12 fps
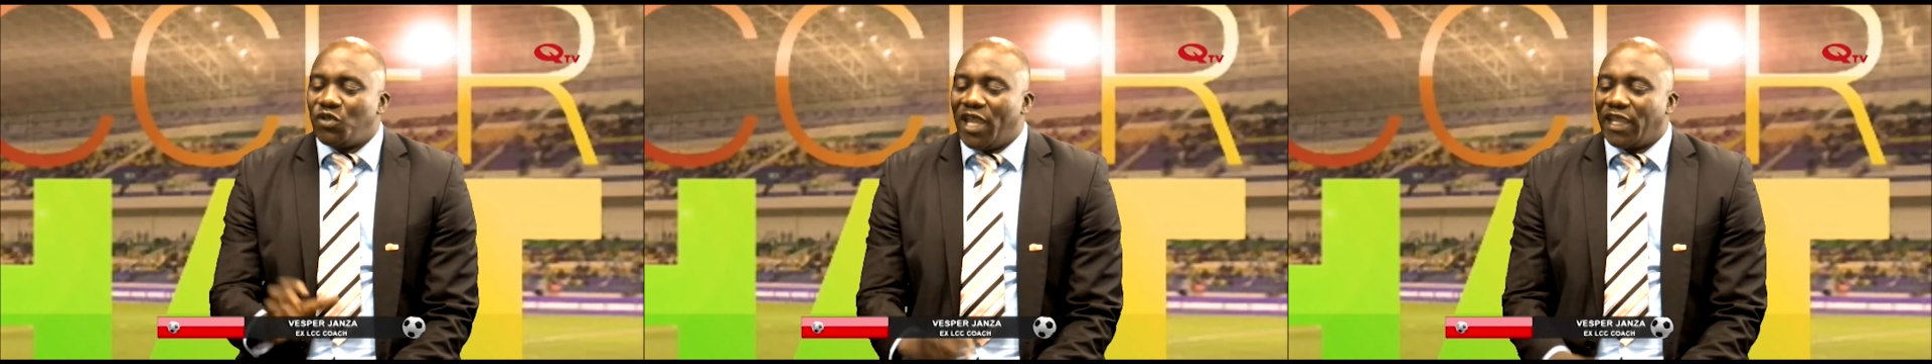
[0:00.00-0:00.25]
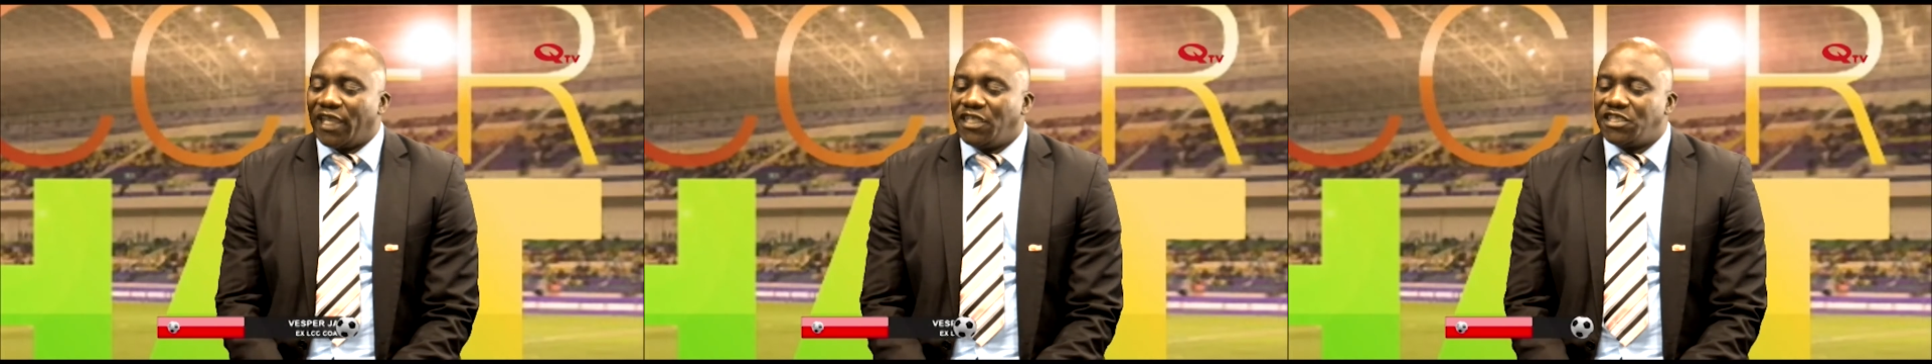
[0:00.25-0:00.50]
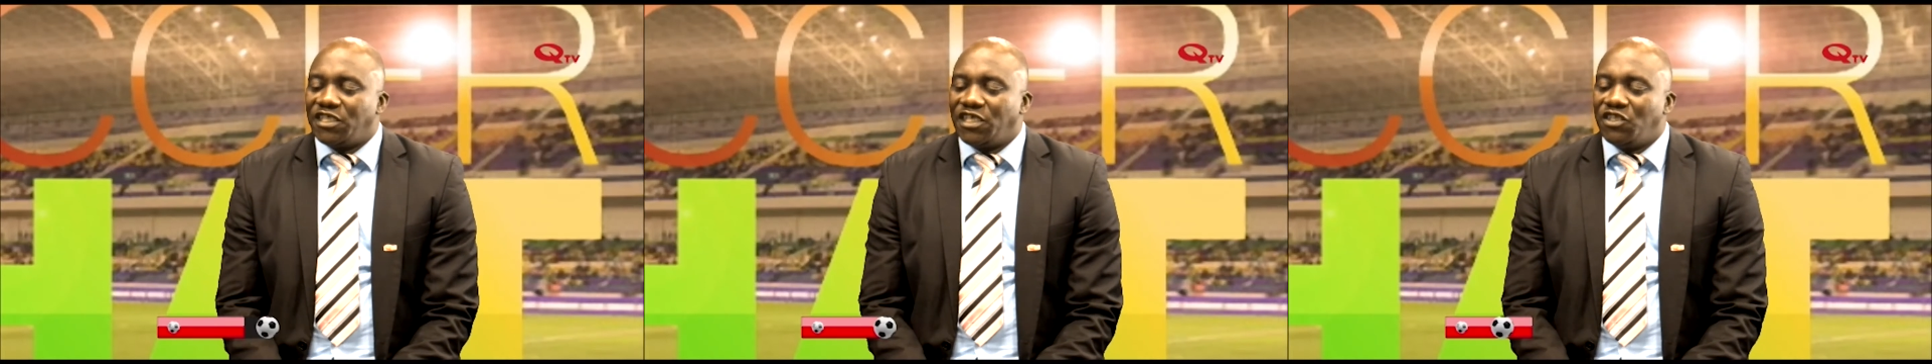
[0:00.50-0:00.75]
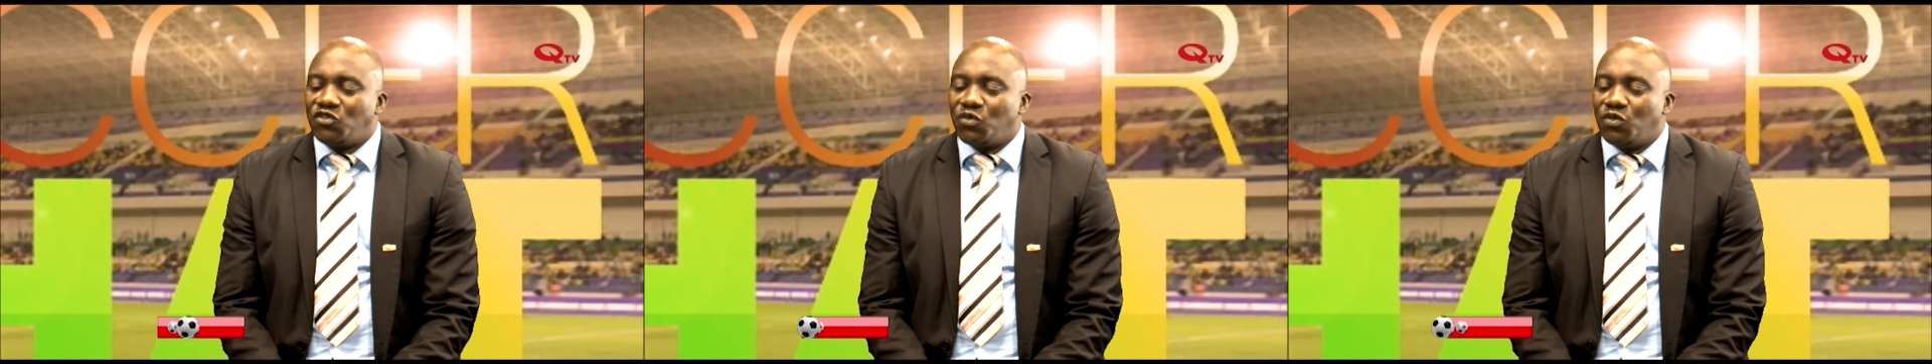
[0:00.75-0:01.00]
we are getting
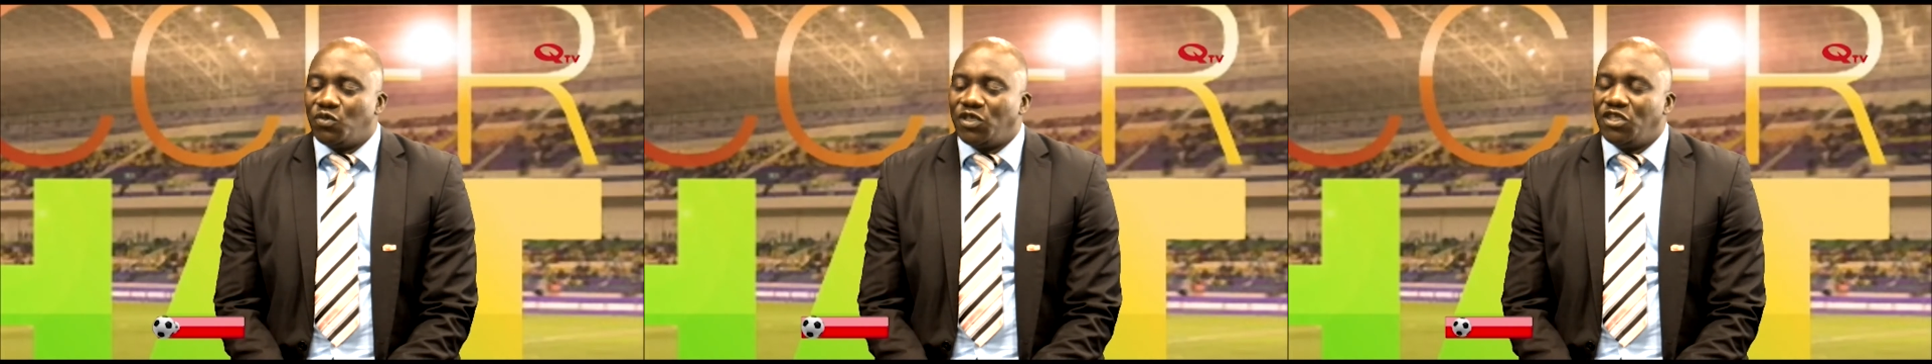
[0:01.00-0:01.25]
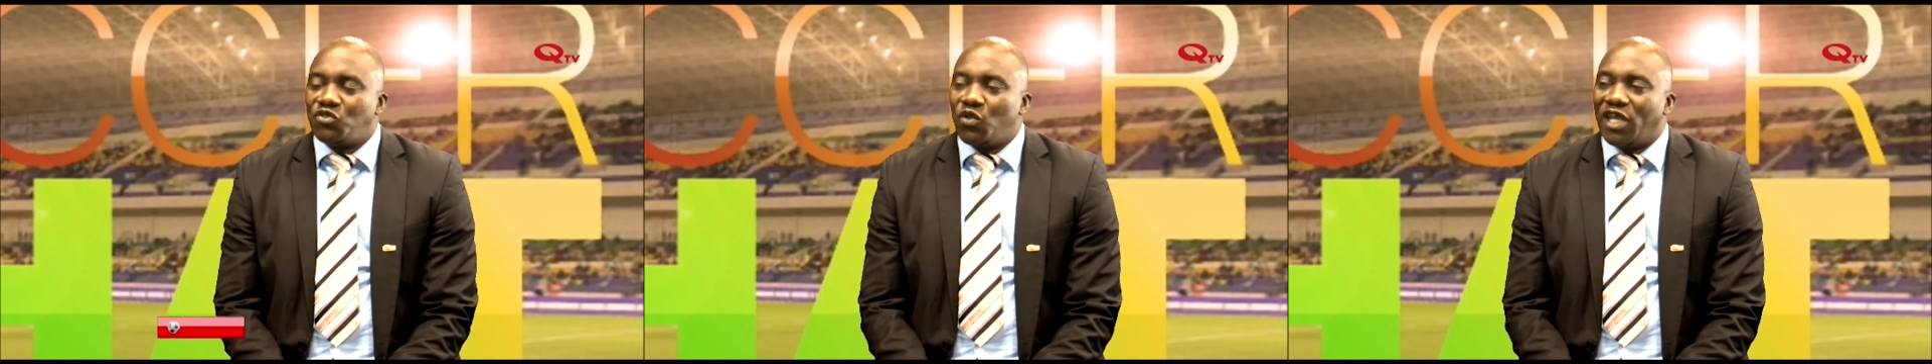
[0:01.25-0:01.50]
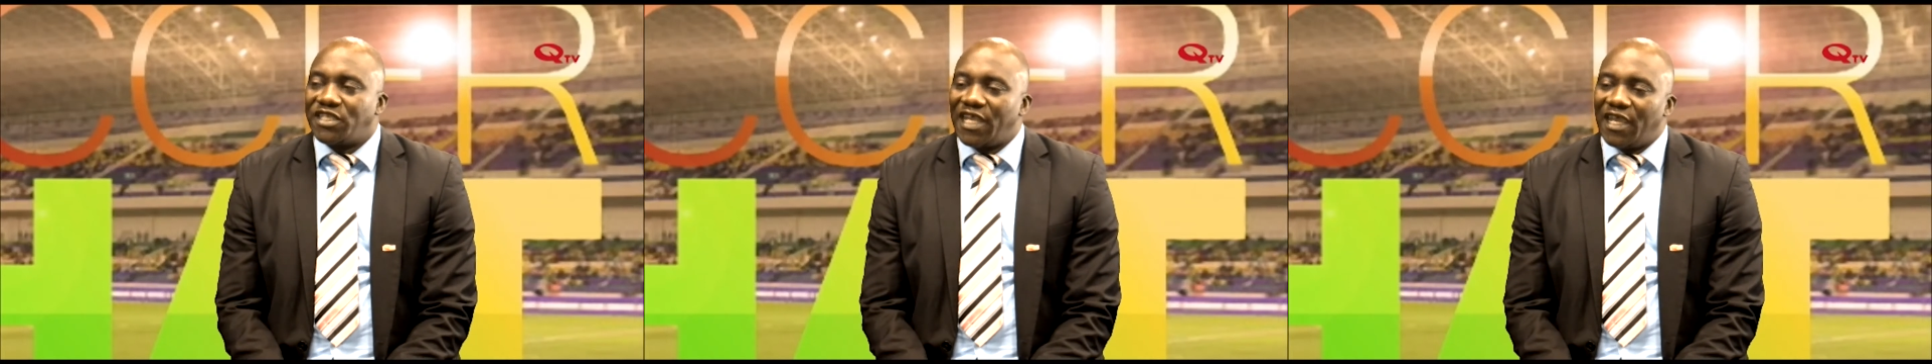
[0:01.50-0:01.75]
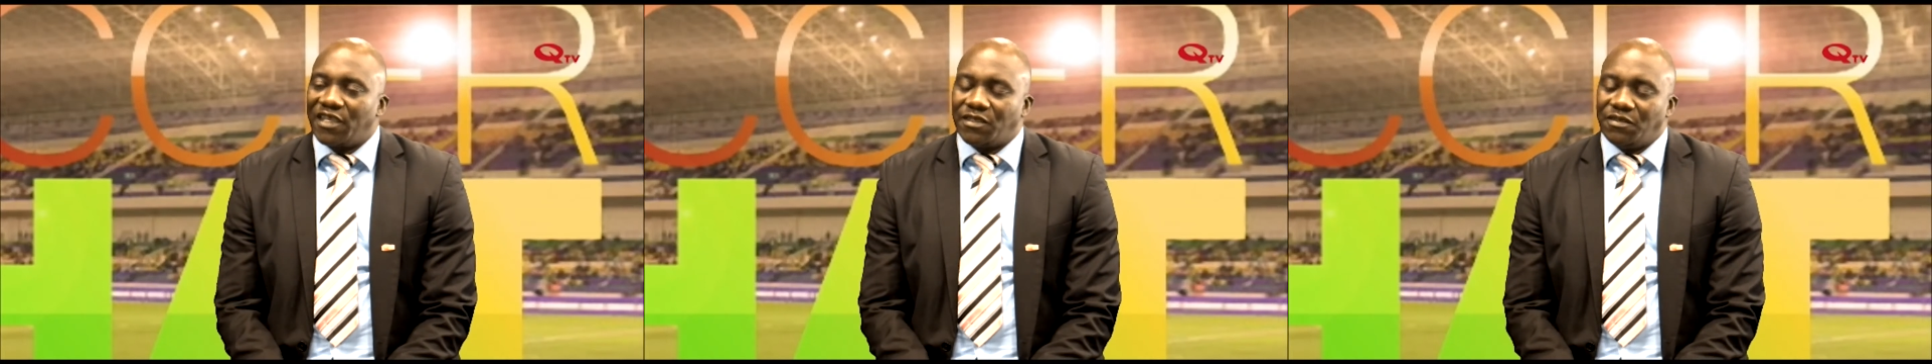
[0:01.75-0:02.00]
into
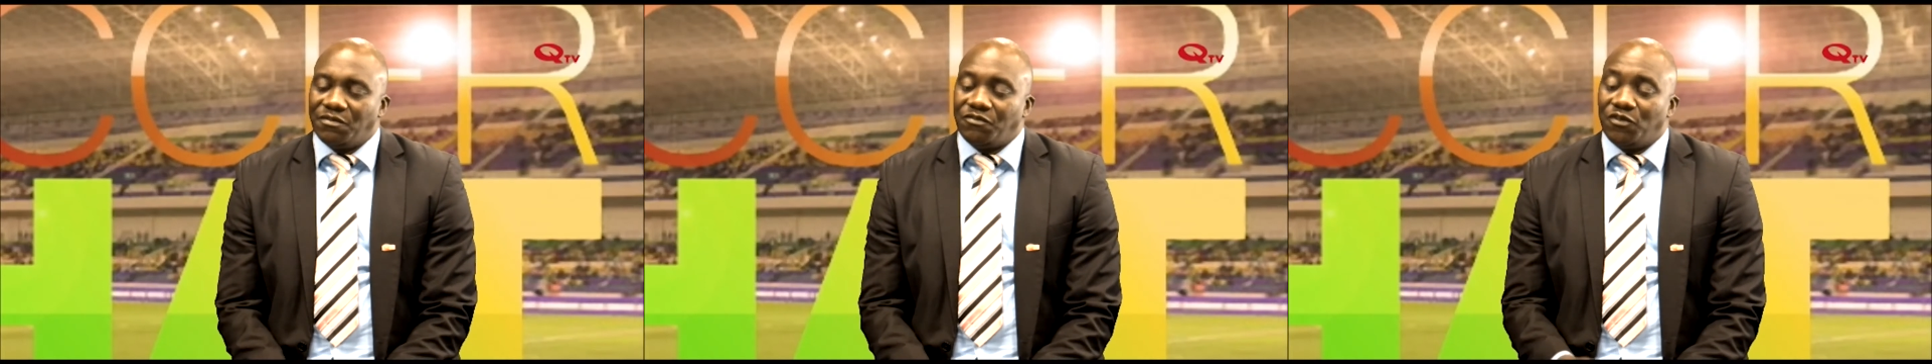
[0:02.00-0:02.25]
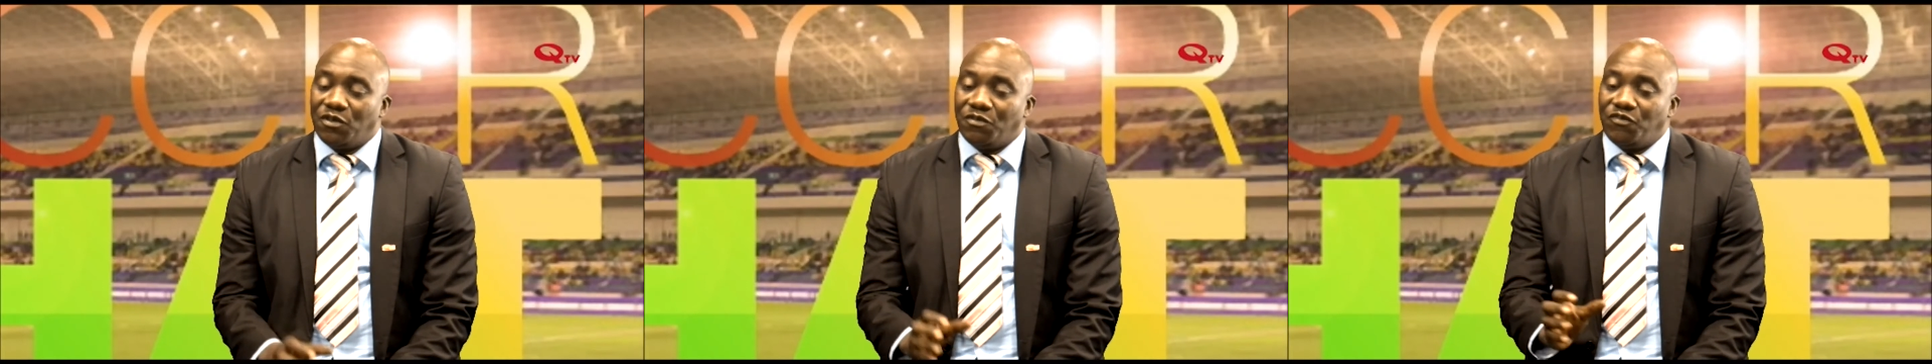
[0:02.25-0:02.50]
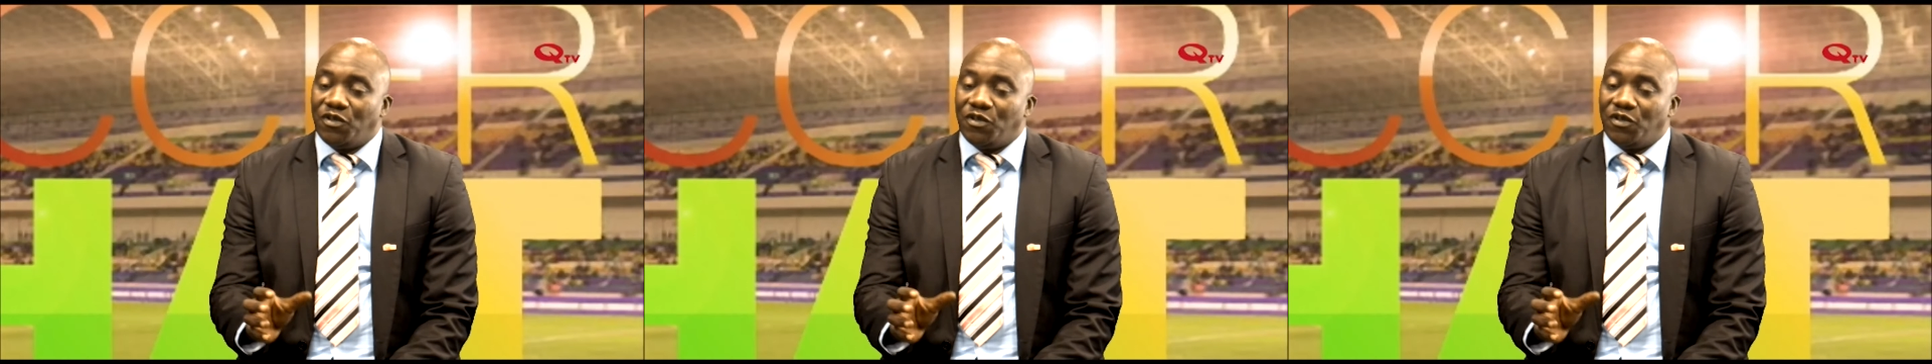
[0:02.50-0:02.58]
attack for